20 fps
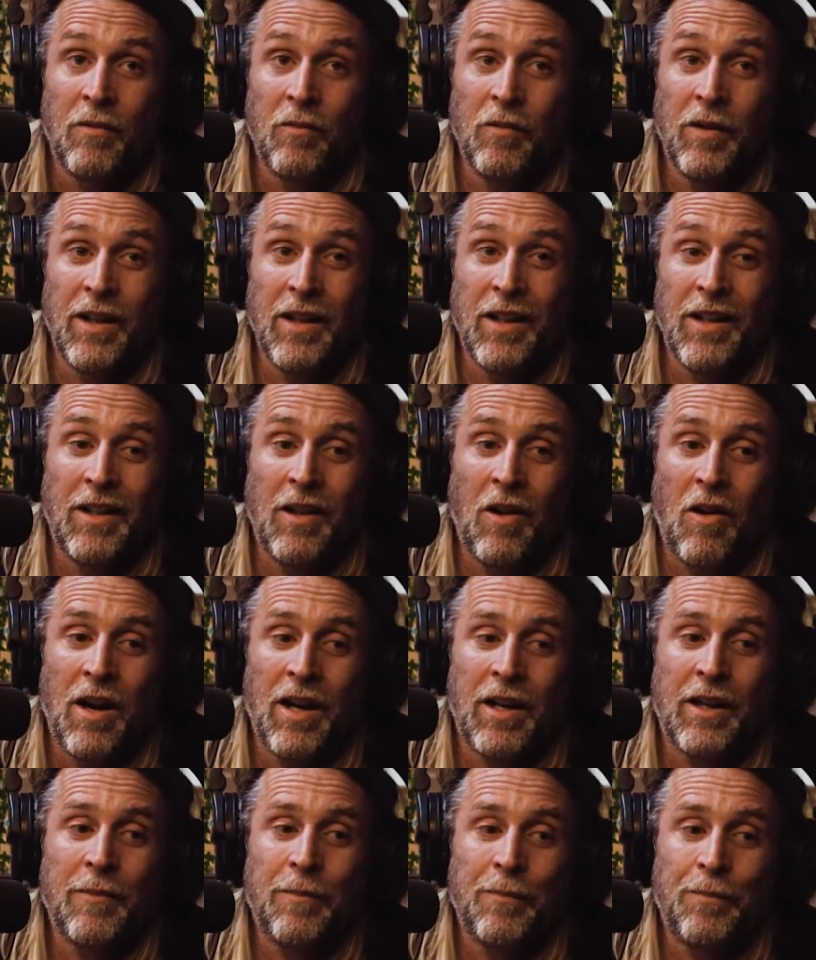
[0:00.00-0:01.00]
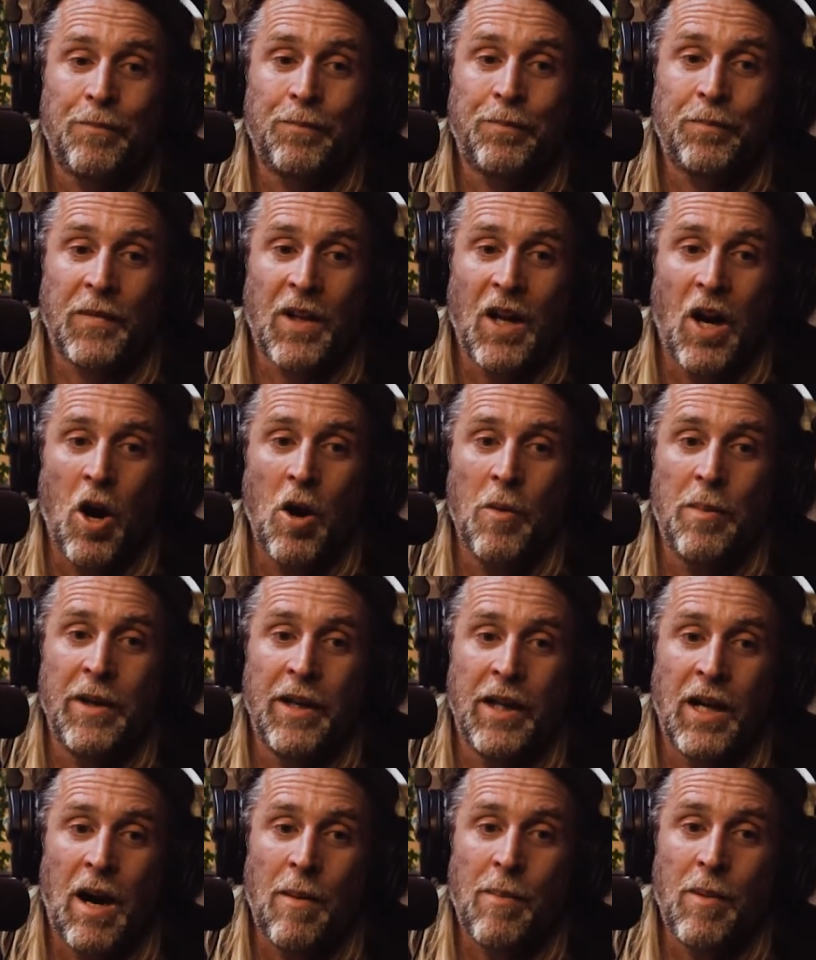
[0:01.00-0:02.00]
really, like,
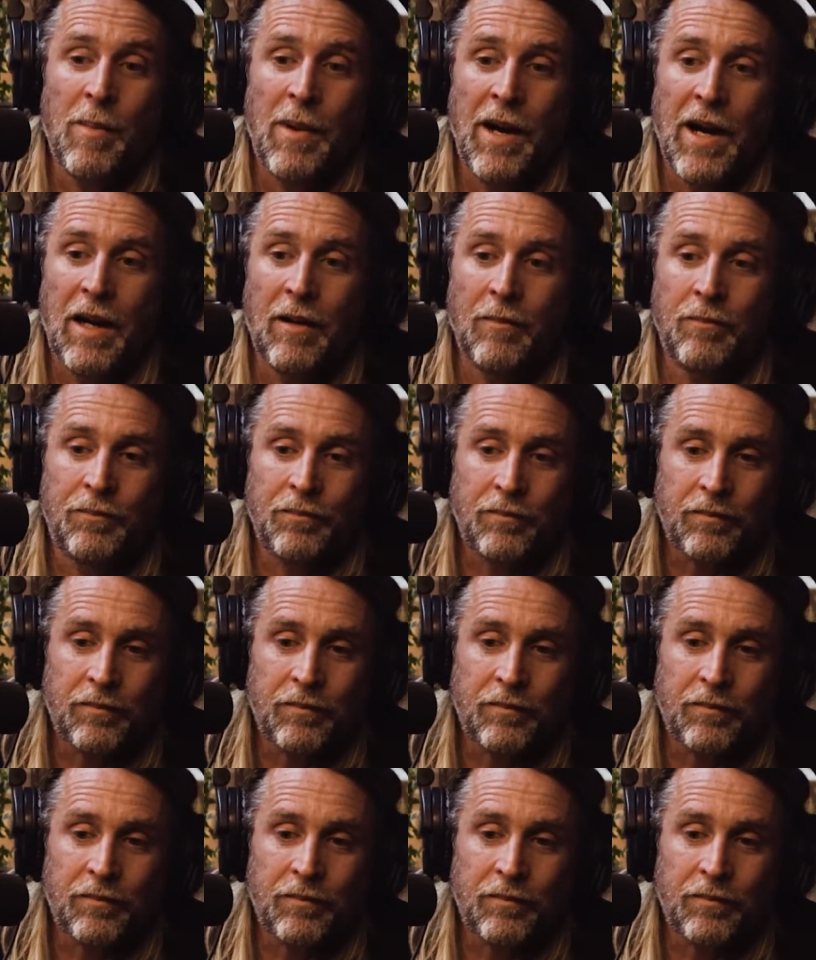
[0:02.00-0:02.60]
opening up about